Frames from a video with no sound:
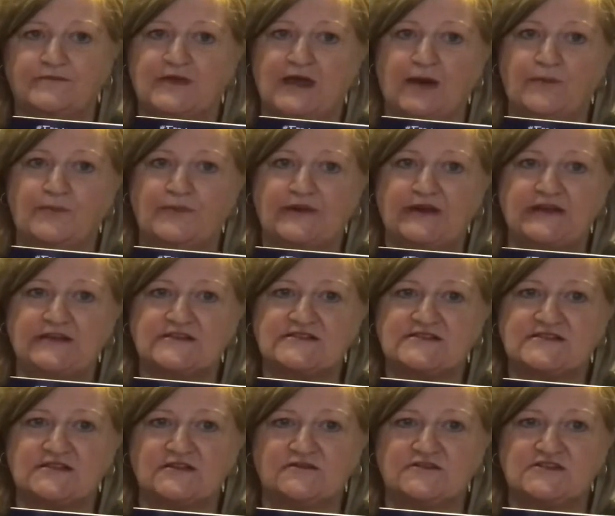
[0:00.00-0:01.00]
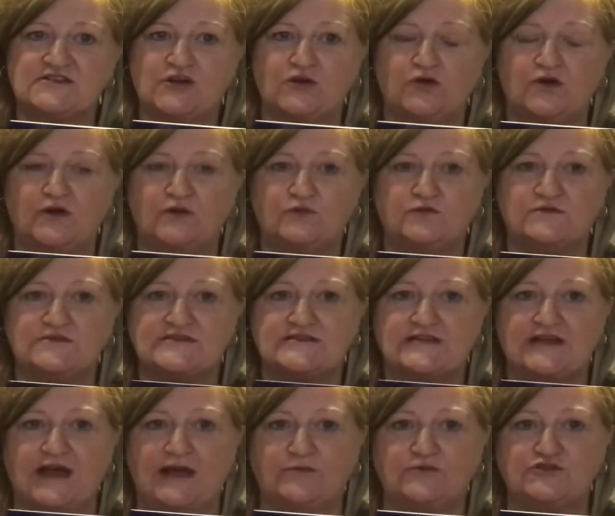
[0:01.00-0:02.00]
companies. So I was
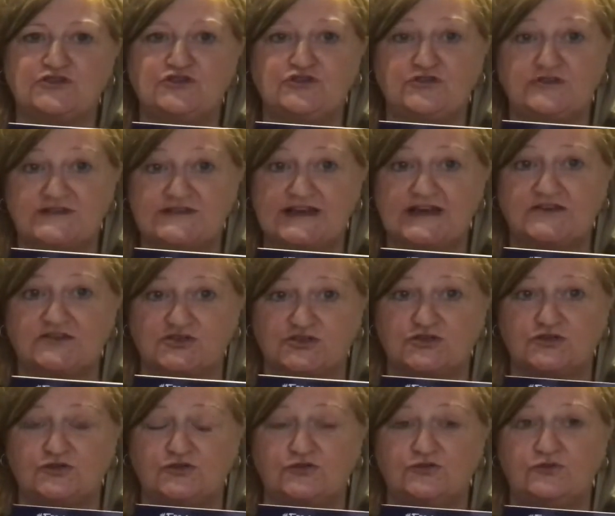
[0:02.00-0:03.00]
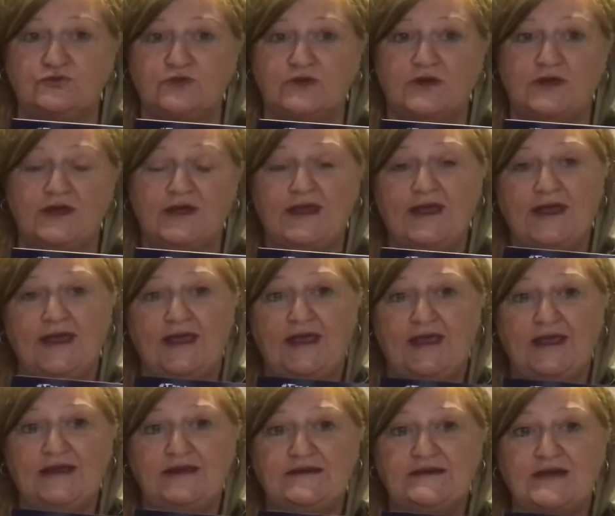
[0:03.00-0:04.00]
able to use that too
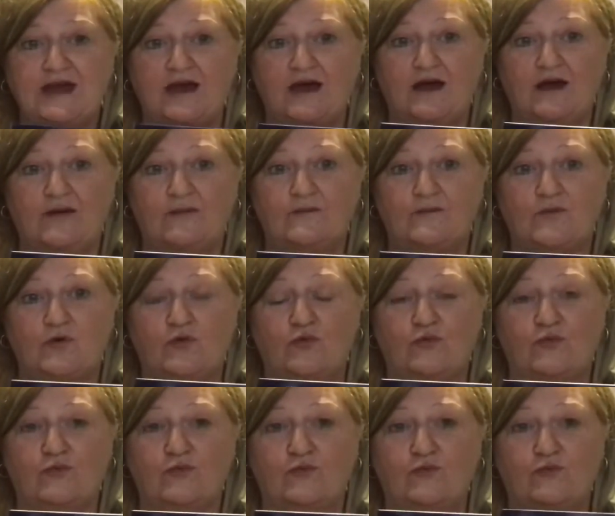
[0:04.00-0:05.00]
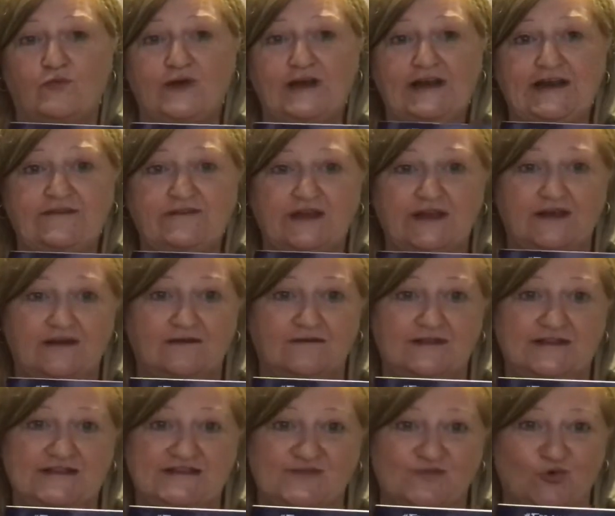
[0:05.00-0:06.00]
in reliving
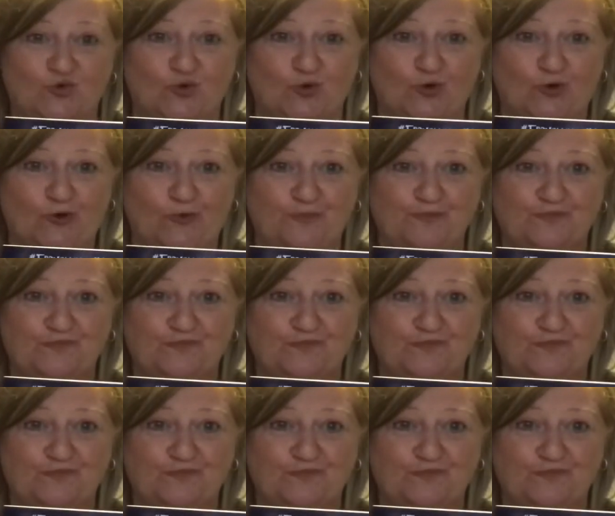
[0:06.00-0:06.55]
this book.